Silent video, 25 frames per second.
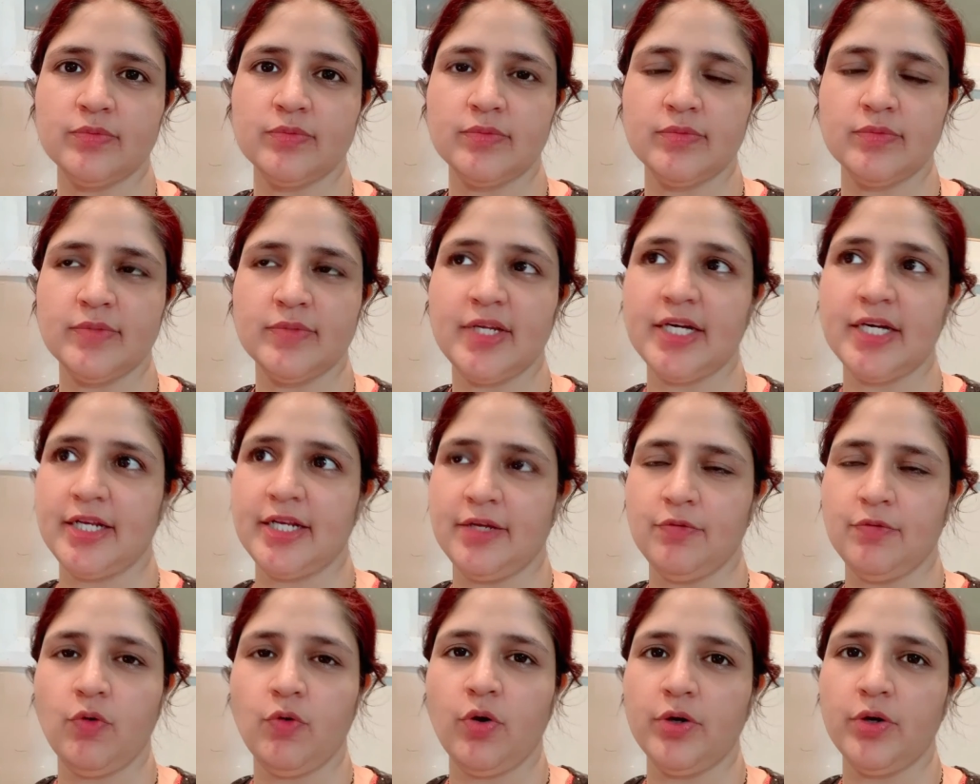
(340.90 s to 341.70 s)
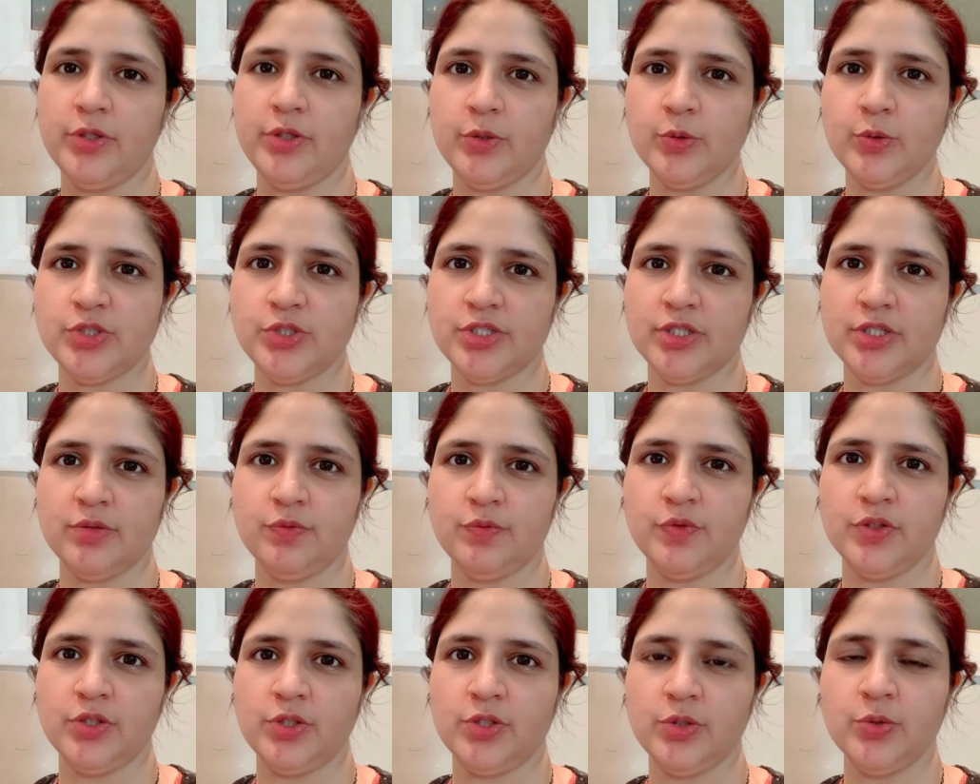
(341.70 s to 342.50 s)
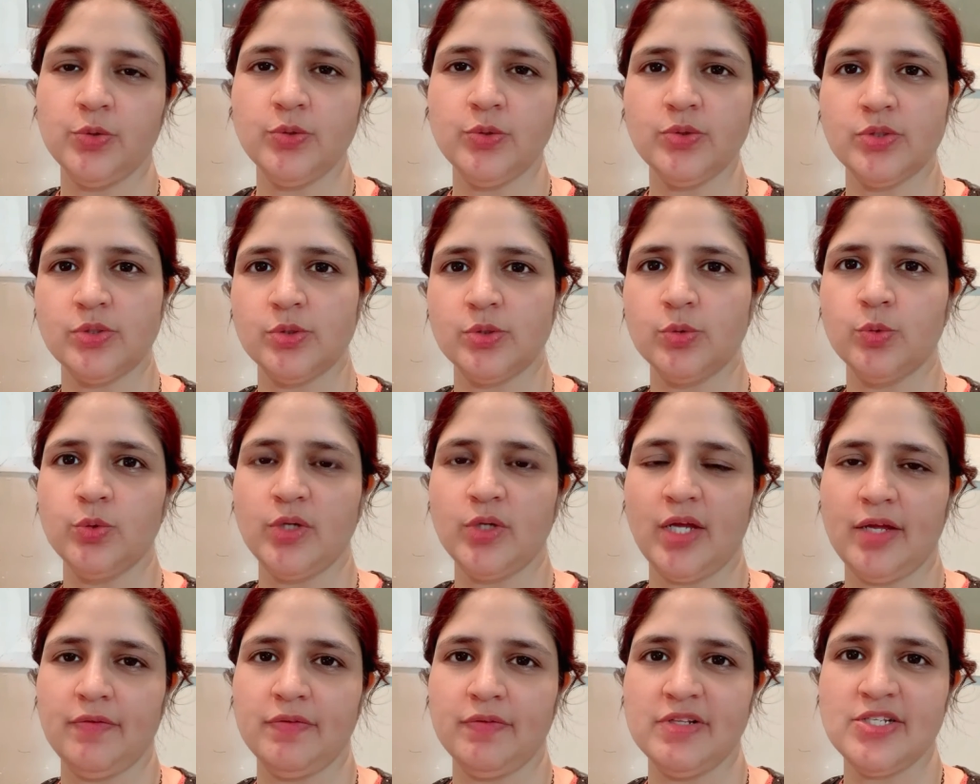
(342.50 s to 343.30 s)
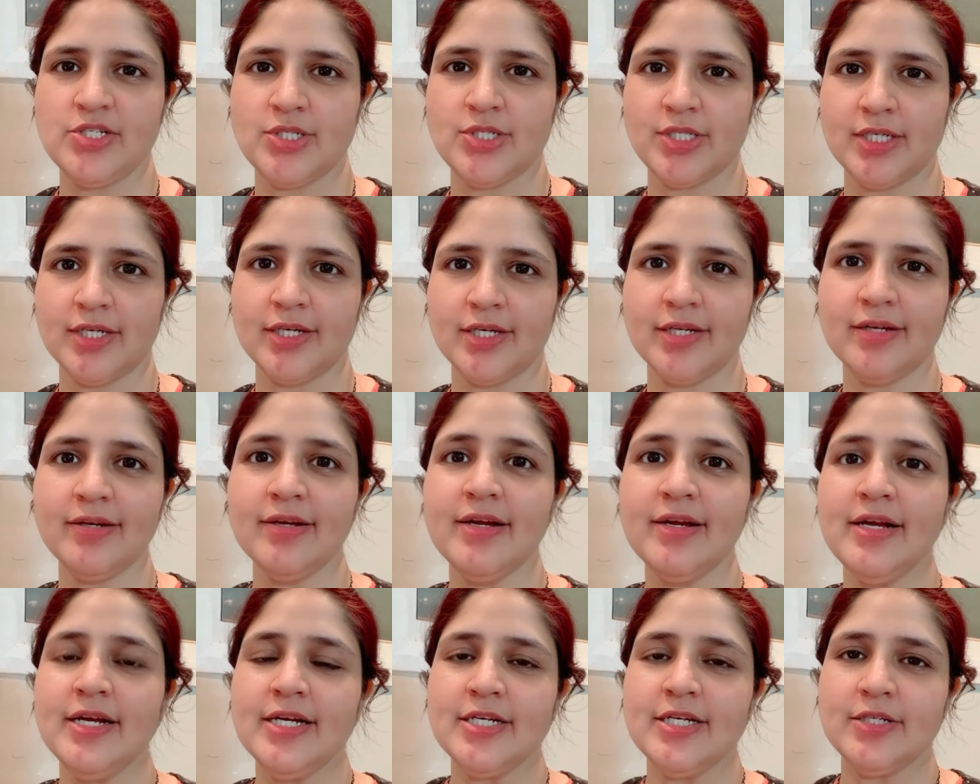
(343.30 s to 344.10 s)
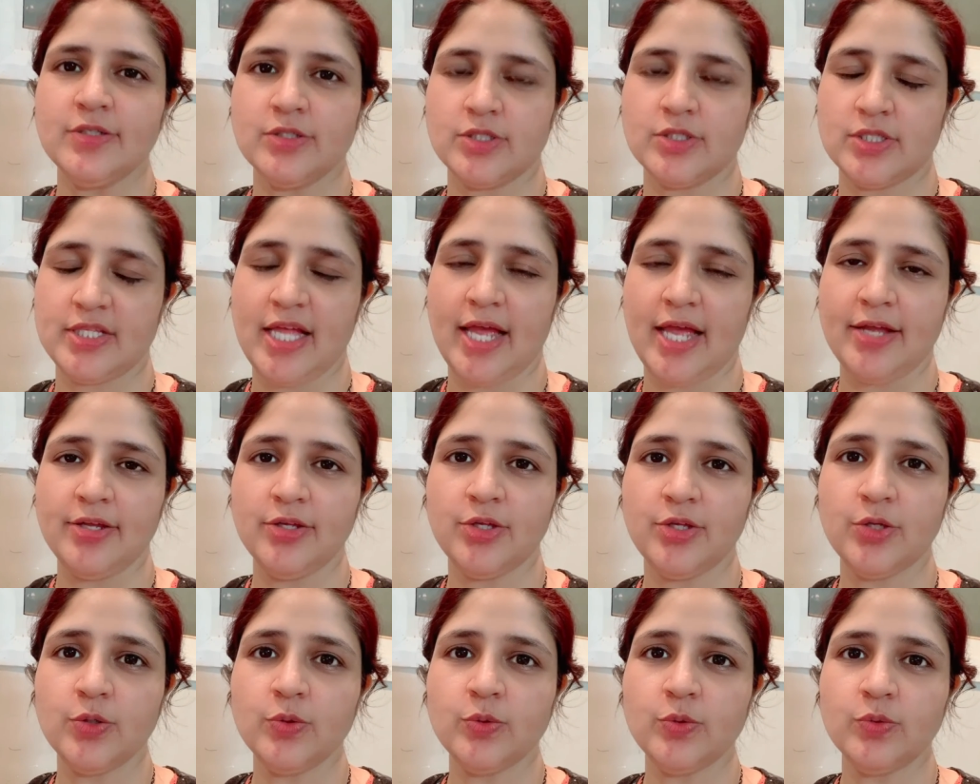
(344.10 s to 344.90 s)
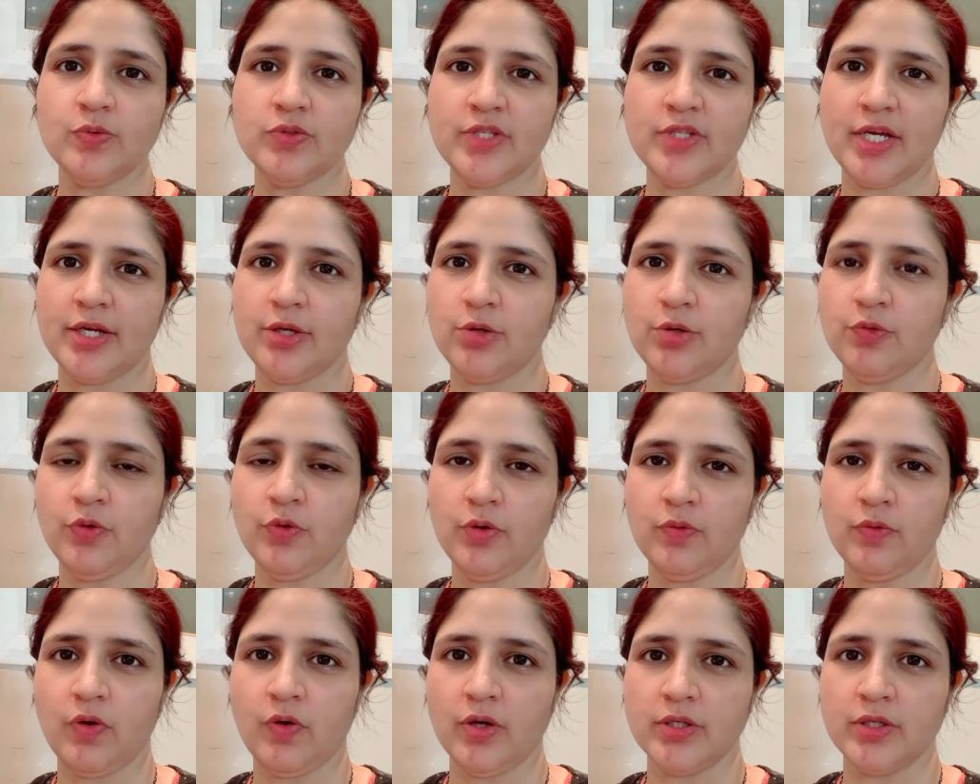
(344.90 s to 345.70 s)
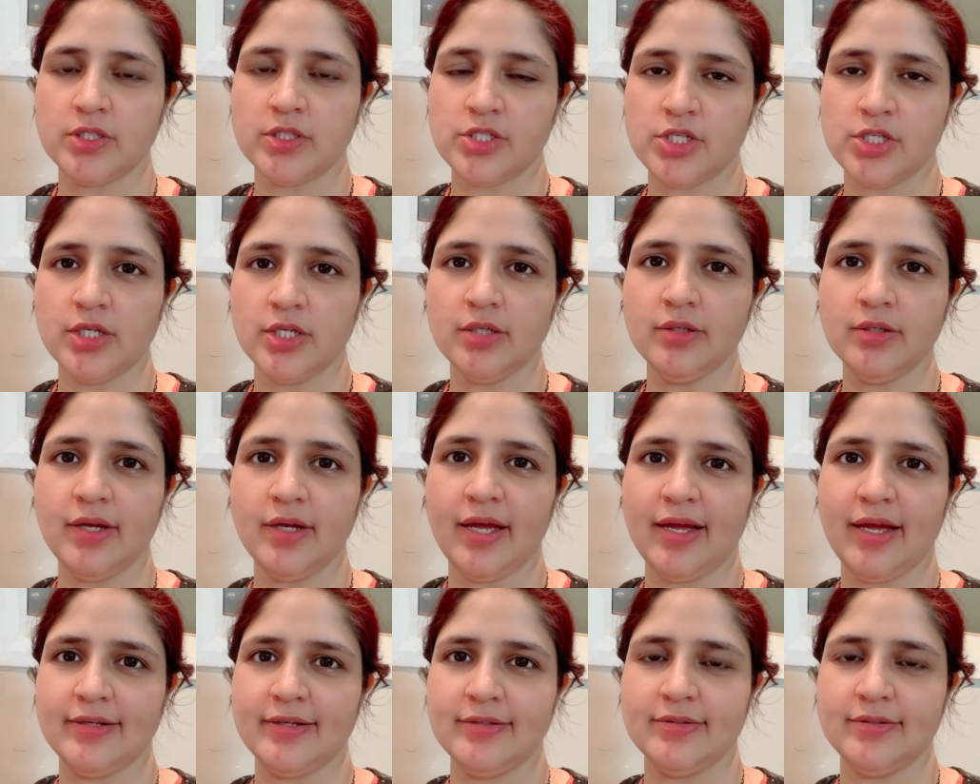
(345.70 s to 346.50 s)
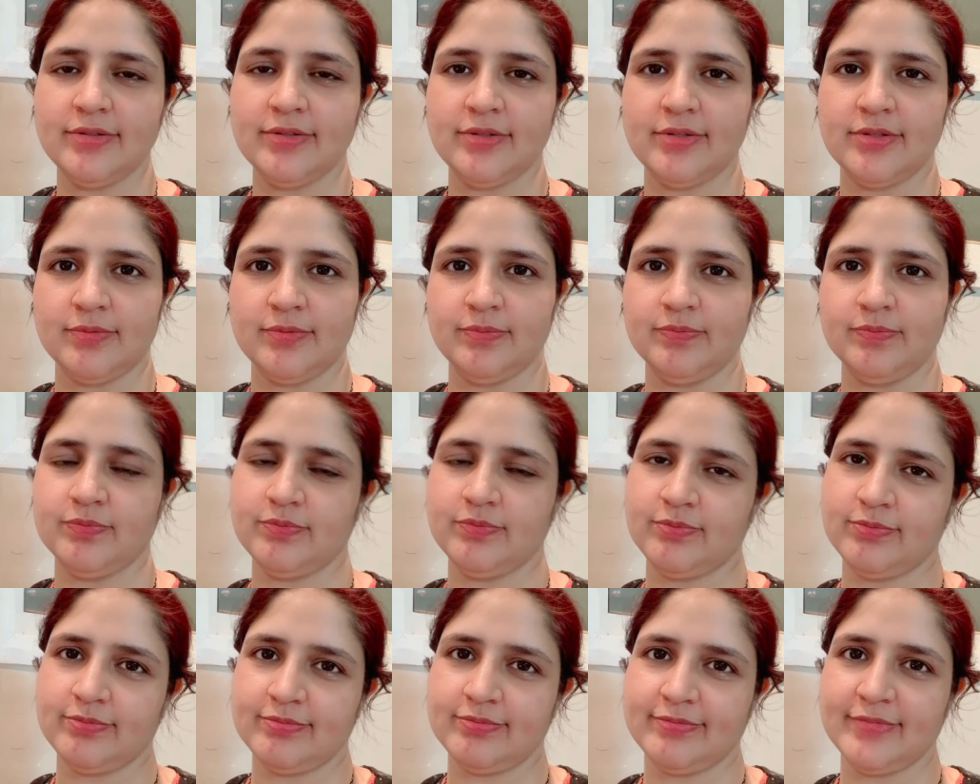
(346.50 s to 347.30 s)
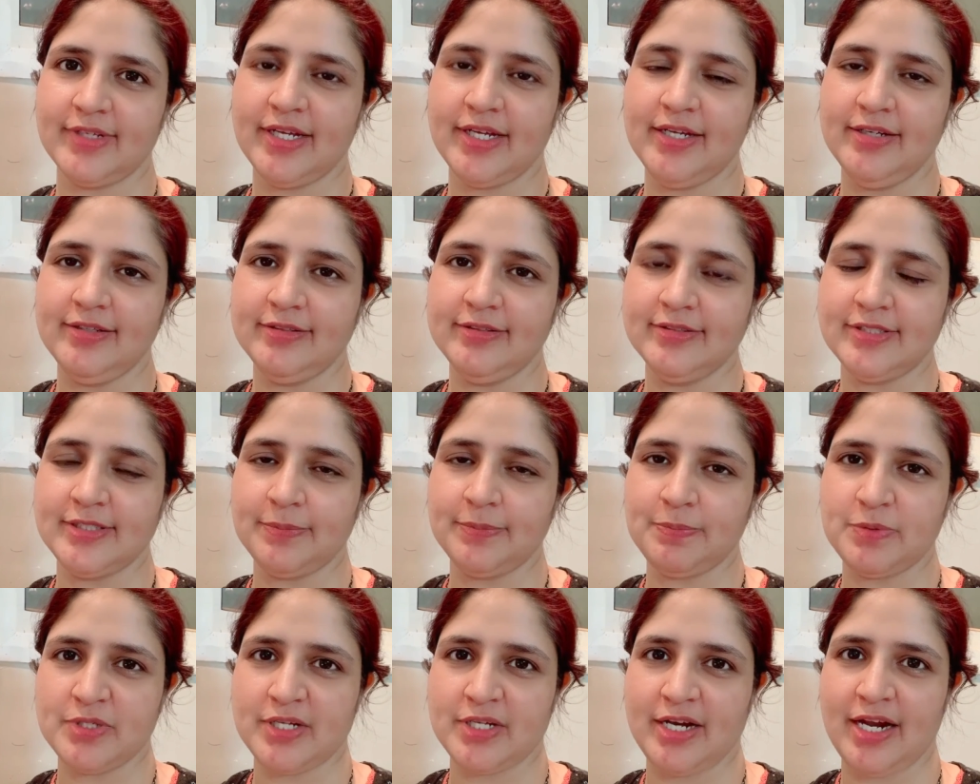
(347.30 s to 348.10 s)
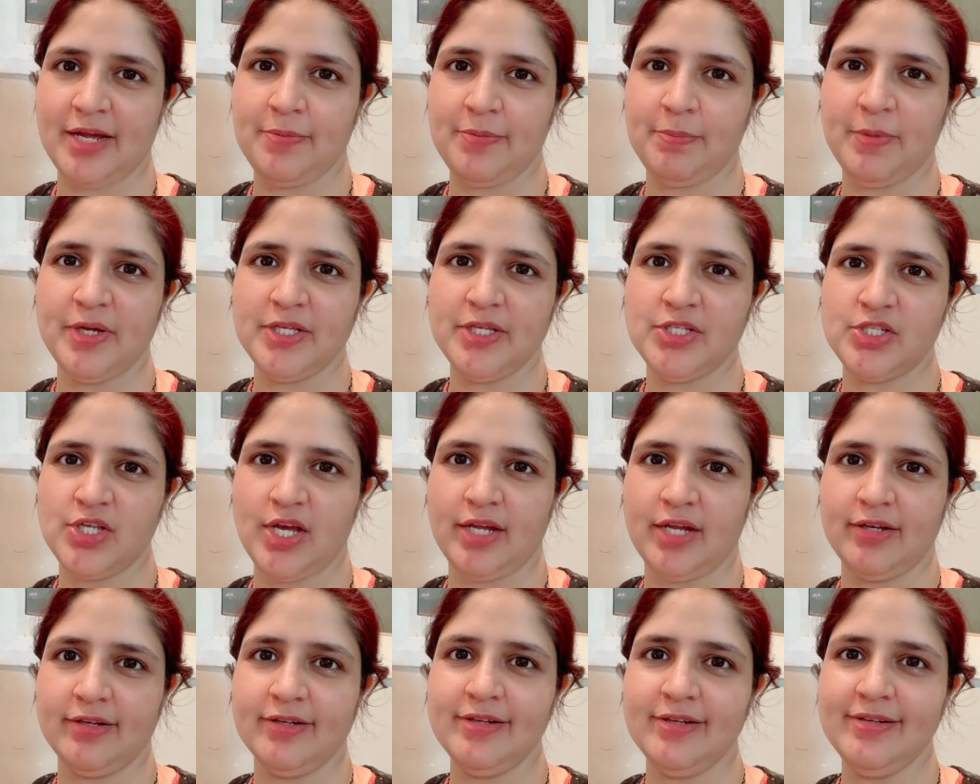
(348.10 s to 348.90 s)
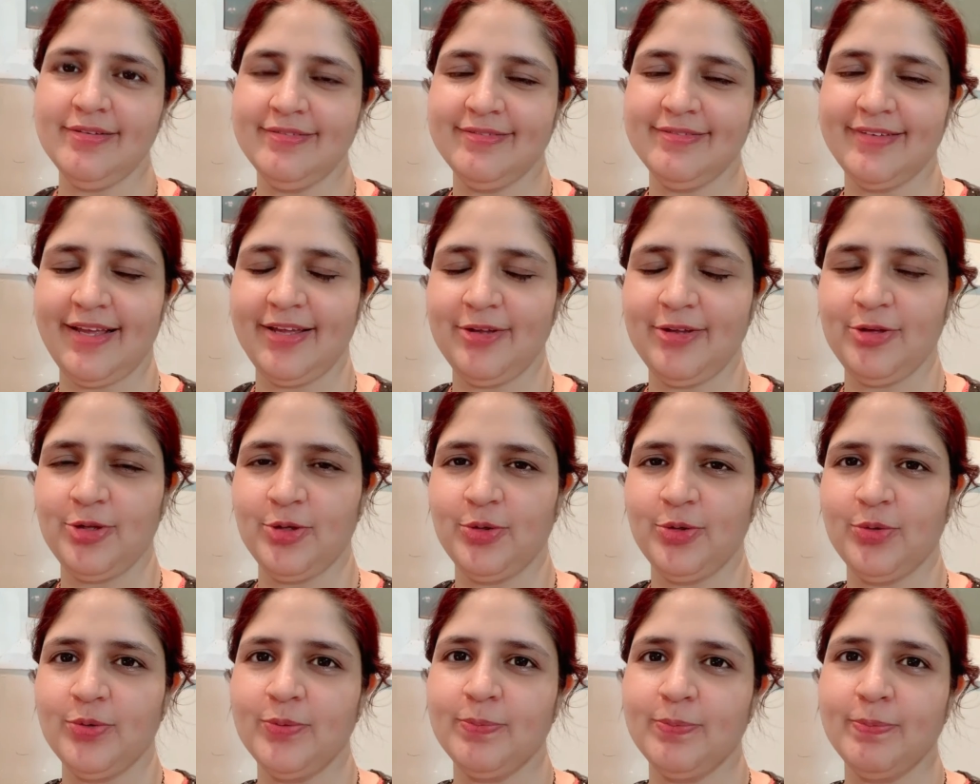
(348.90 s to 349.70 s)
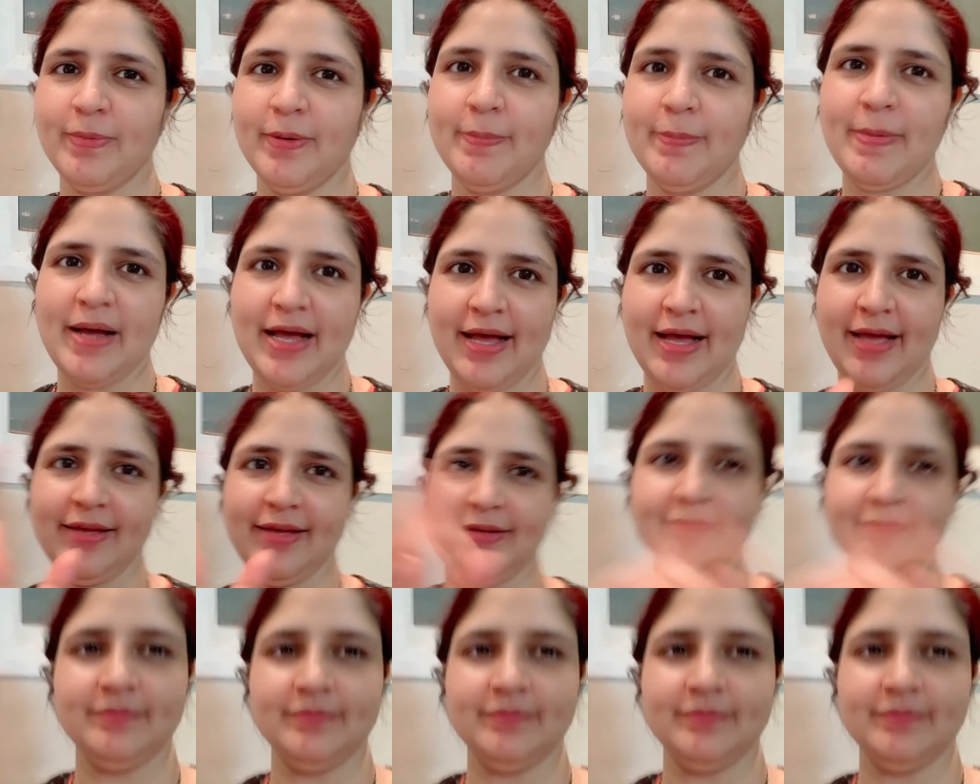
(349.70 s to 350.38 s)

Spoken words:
that I want to share with you. Soon I will share. Thank you for watching, and subscribe my channel. Thank you. Bye bye.